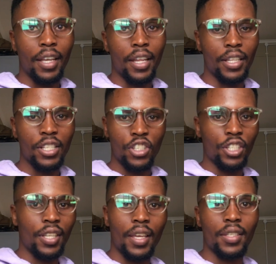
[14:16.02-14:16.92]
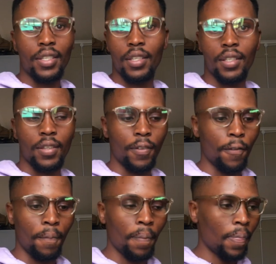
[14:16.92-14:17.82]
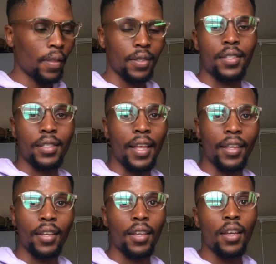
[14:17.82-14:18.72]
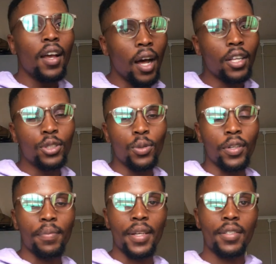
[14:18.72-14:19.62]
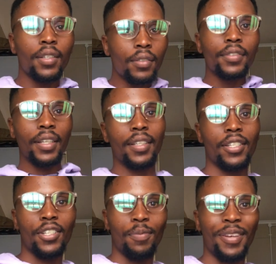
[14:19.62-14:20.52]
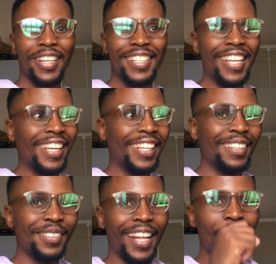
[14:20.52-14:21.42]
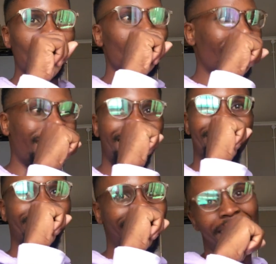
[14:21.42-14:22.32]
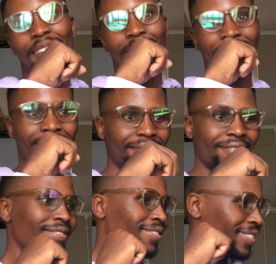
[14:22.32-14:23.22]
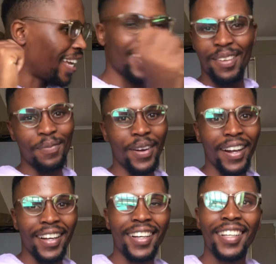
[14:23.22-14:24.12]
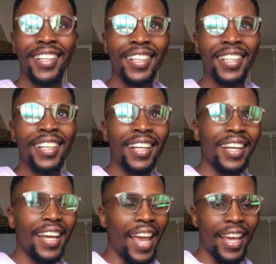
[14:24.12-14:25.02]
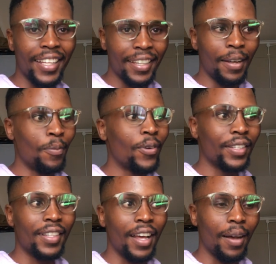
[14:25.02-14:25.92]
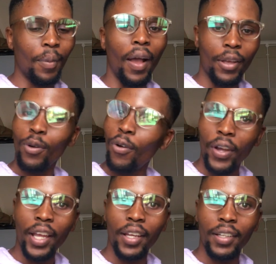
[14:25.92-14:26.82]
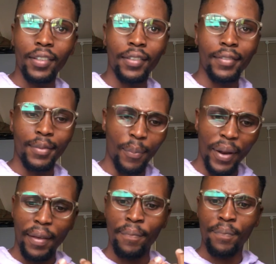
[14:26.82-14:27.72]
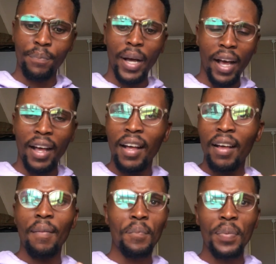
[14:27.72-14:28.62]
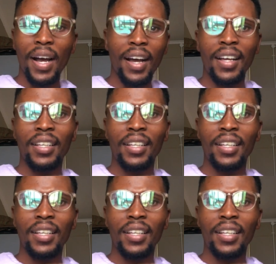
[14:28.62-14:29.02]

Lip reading: And then she takes it. She's like, I'll do it myself. And then she put it in, and we're like, bruh, dang, bruh. And then I go in. I'm like, bah, bah.